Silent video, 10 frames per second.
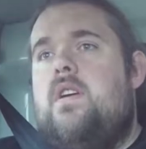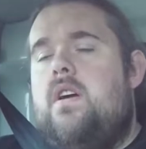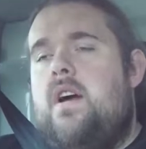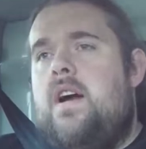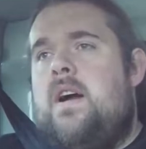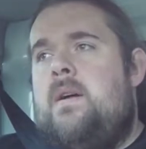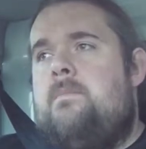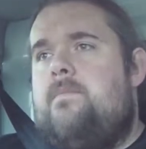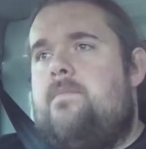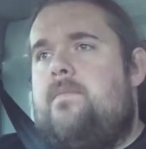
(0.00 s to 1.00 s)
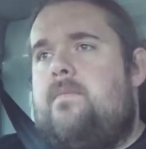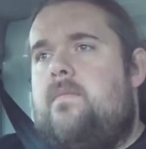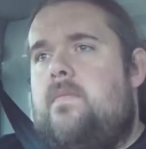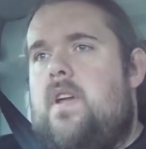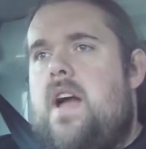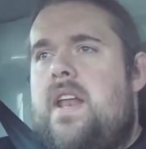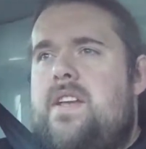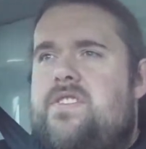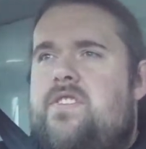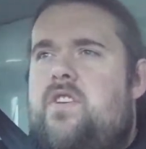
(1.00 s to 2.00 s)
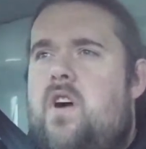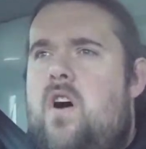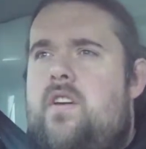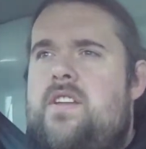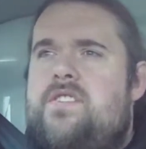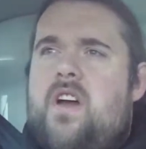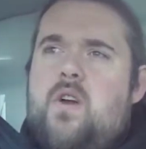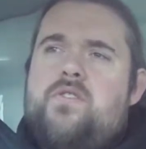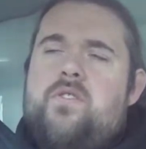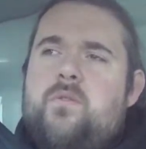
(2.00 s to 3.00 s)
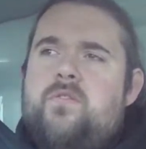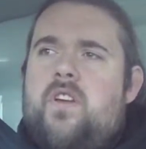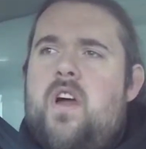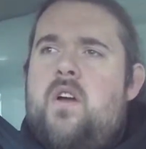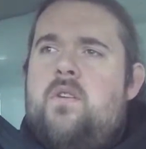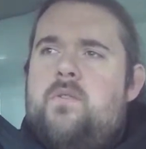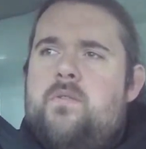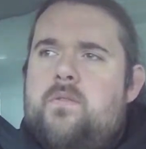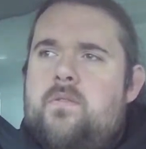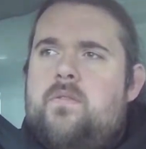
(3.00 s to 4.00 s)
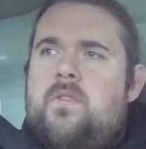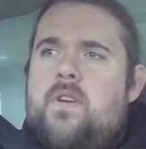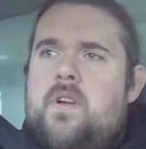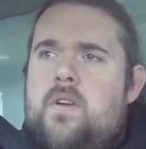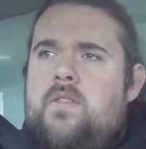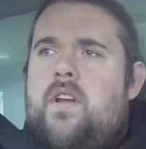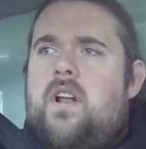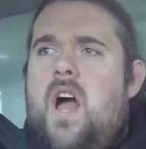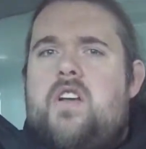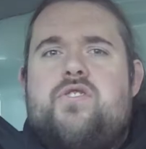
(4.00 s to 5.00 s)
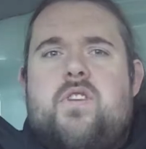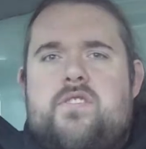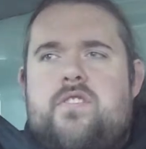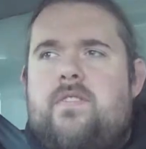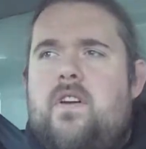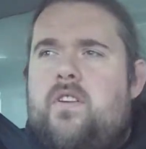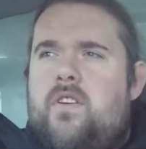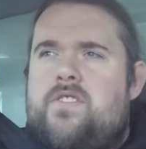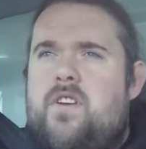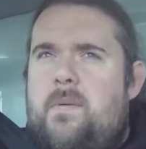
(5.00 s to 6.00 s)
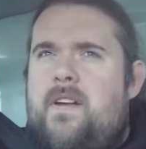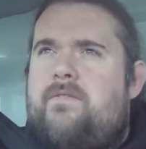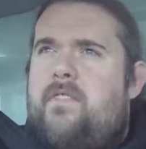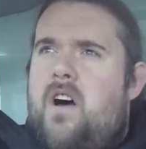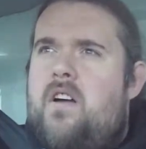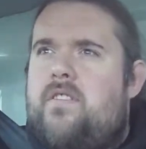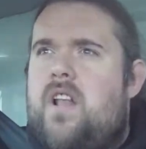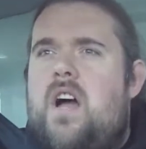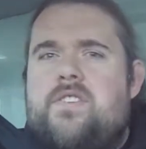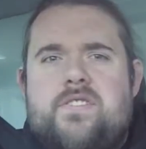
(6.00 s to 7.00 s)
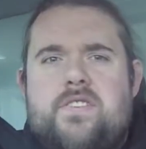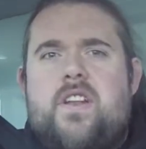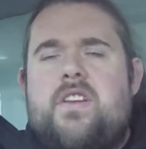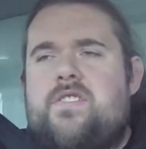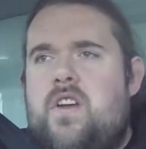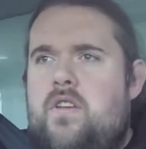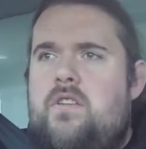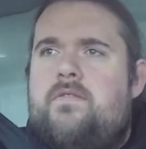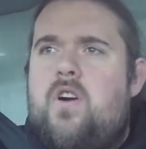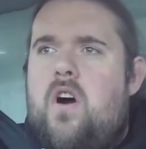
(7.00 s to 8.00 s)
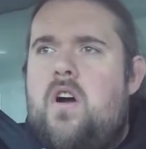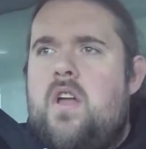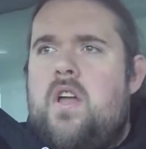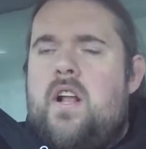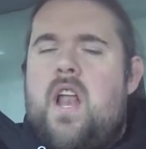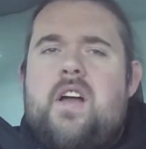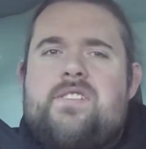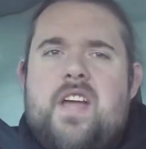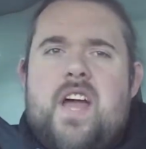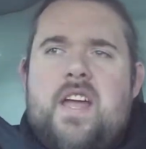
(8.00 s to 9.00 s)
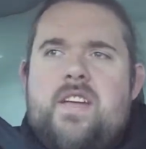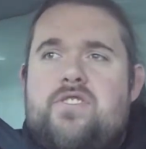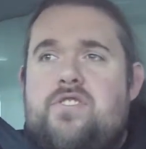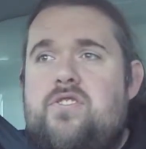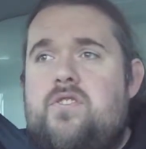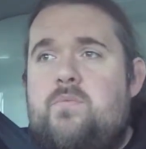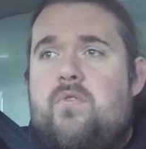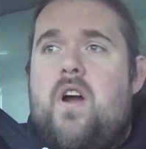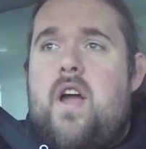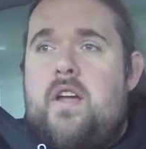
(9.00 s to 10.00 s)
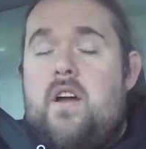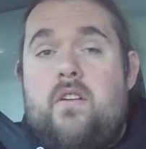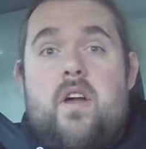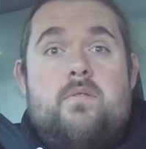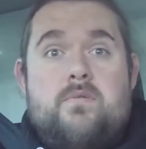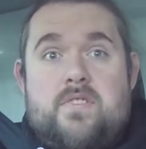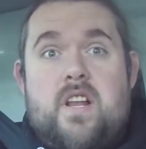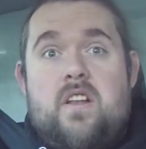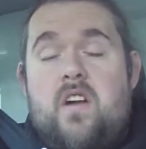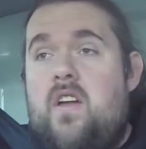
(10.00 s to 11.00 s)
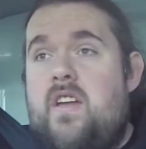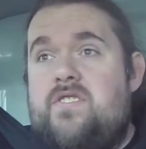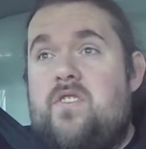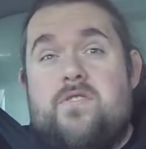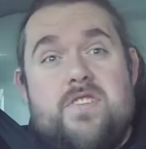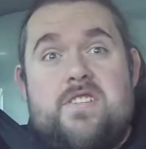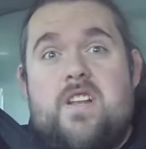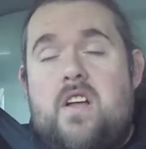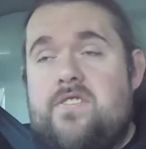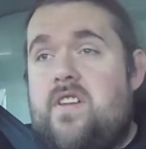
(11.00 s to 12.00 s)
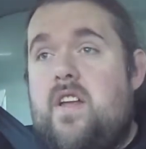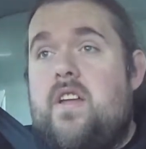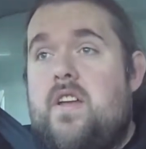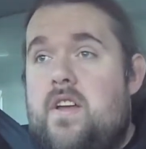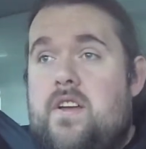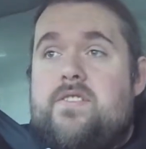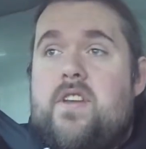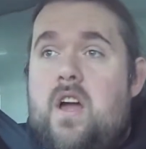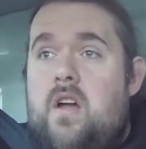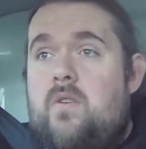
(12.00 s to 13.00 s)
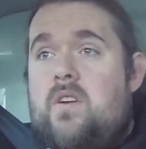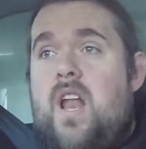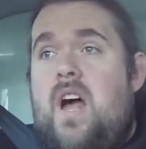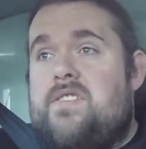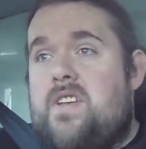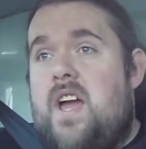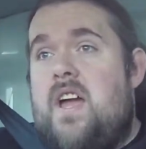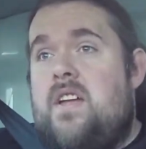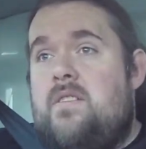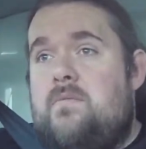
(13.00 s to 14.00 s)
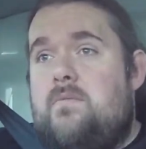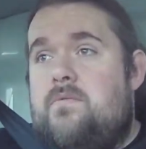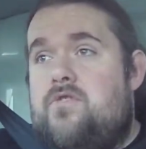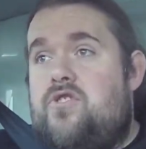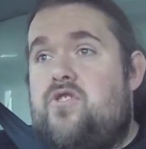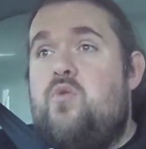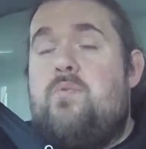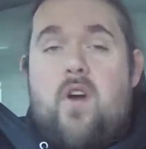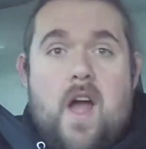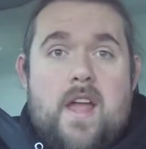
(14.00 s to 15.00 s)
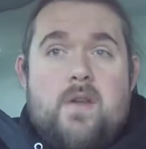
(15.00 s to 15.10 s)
And it's got in total, so the class structure is very good. It's got about 5 classes in it. So you've got Class A, Super A, oh no, tell a lie, it's got 6 classes in it. So Class A, Super A,